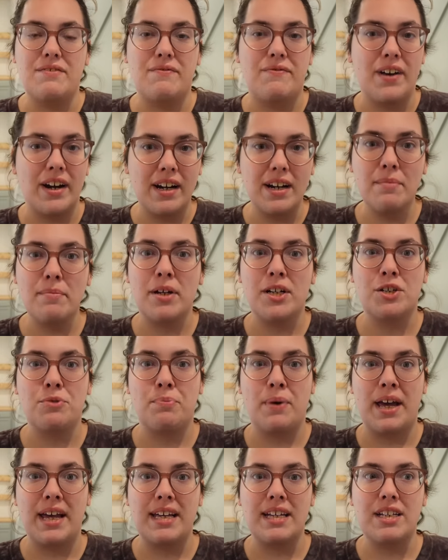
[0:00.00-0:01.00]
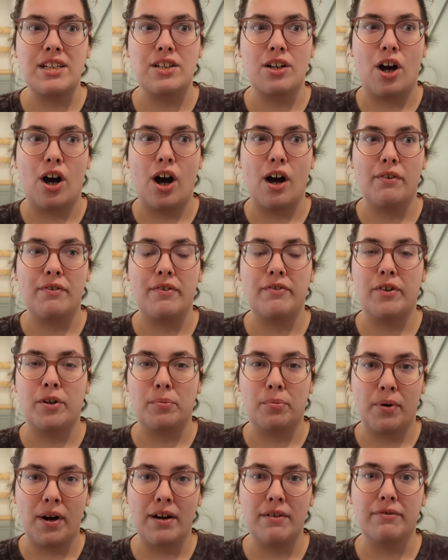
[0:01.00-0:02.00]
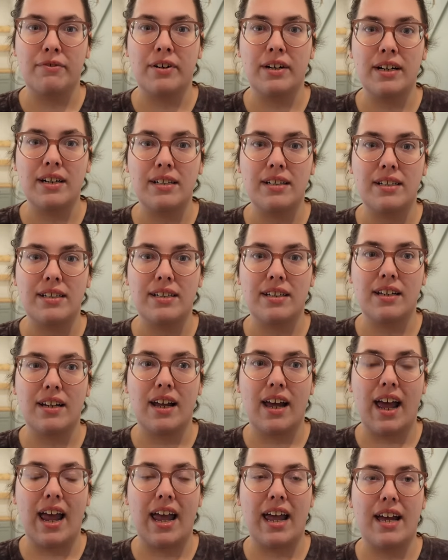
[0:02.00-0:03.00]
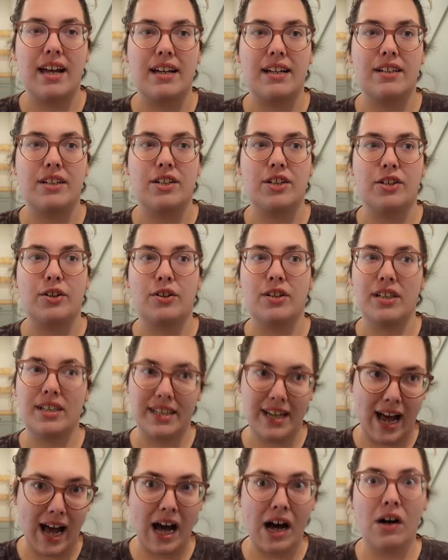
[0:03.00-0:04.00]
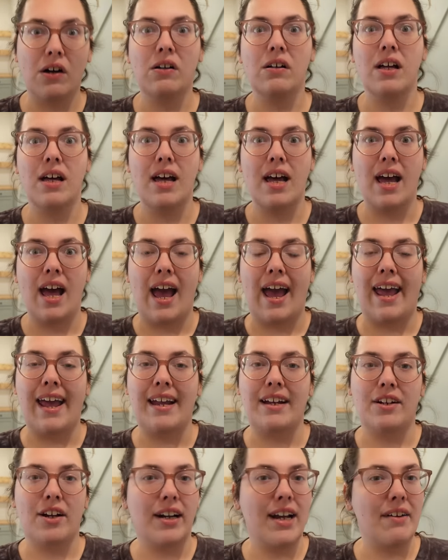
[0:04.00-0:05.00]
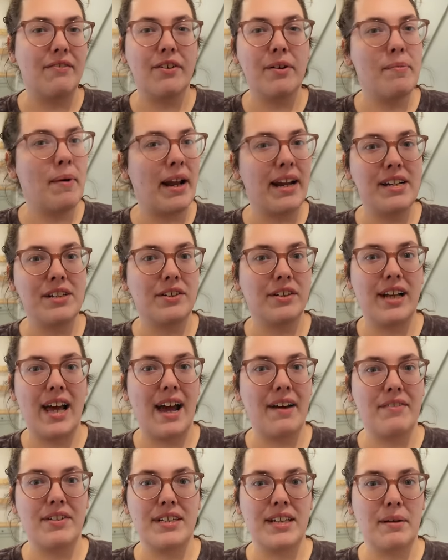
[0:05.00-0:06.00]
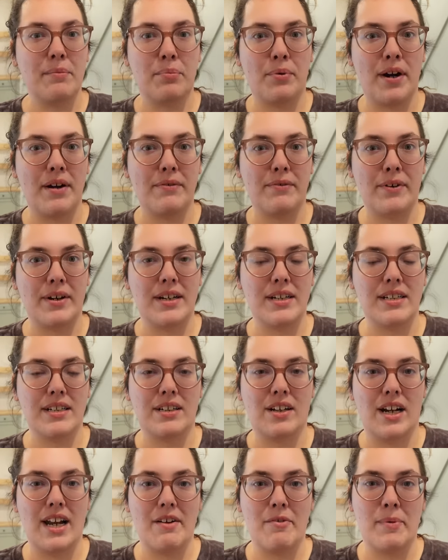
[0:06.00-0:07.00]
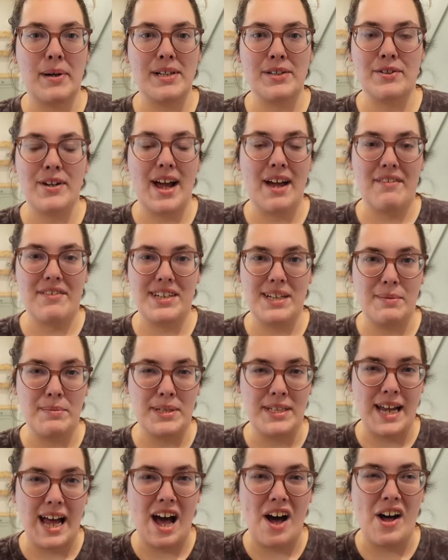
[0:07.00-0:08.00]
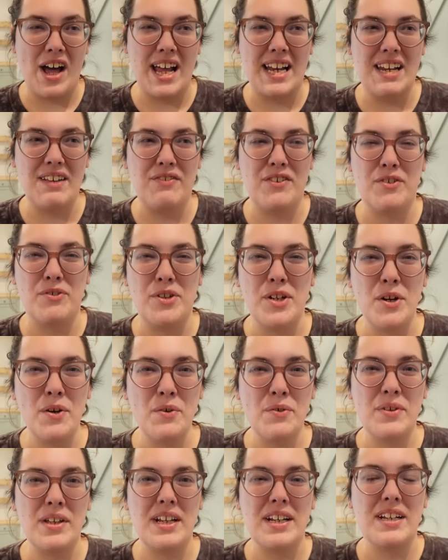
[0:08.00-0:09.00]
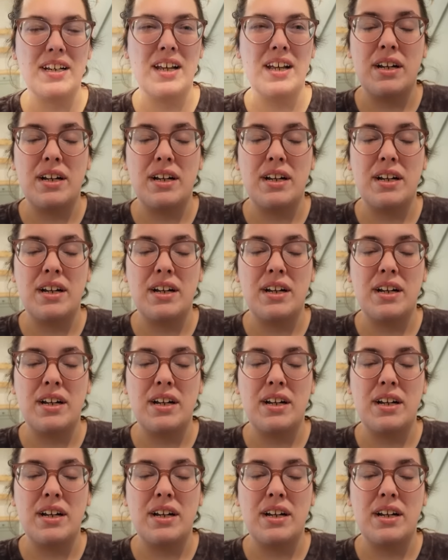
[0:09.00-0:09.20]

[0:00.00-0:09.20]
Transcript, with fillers: very much based off of your preference and your style. And not everybody's gonna have the same preference and not everybody's gonna have the same style. And if you do, then